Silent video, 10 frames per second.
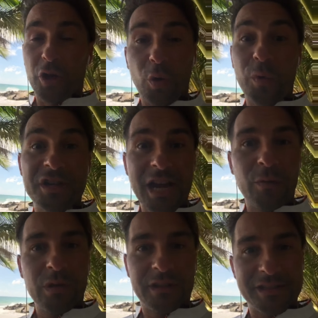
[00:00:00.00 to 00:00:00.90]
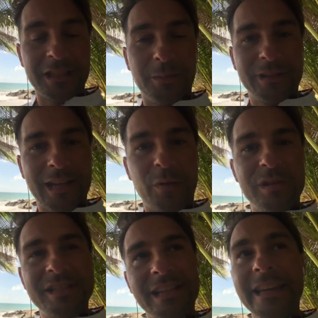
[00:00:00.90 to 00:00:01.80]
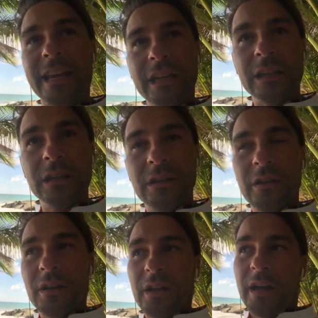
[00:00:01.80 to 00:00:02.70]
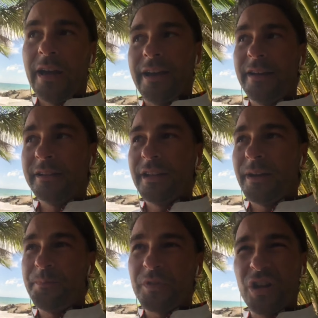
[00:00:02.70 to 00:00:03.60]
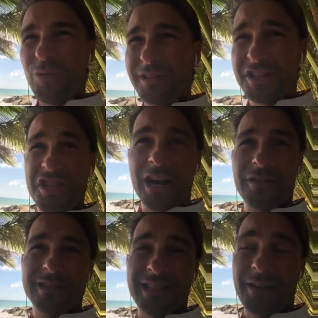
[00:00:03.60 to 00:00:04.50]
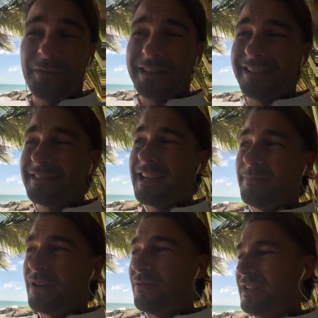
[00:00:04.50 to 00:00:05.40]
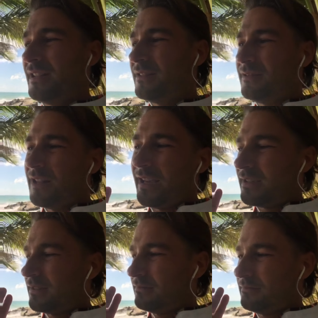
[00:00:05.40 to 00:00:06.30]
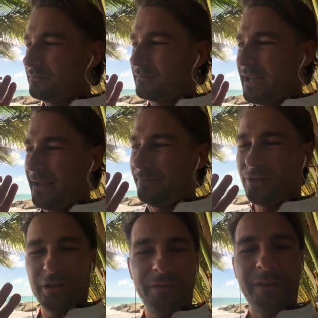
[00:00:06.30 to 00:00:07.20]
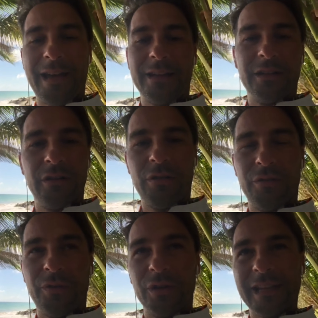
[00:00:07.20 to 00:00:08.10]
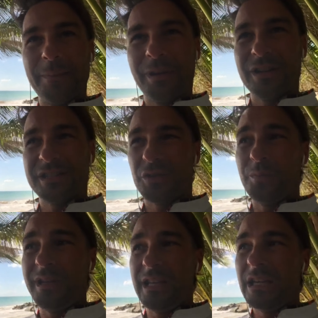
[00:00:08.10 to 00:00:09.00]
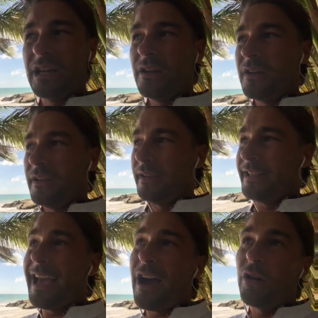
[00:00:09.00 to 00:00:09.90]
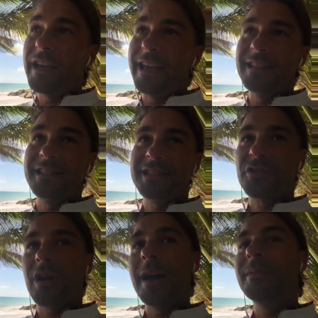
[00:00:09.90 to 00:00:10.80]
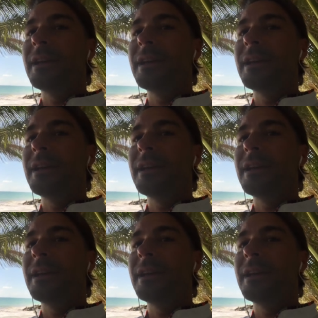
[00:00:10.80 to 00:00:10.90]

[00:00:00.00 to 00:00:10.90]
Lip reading: know, the syllable that I was singing. And you know, all the chakra stuff at that time, I really I'm not a fan, you know, of all that, because to me, yeah, okay, it's described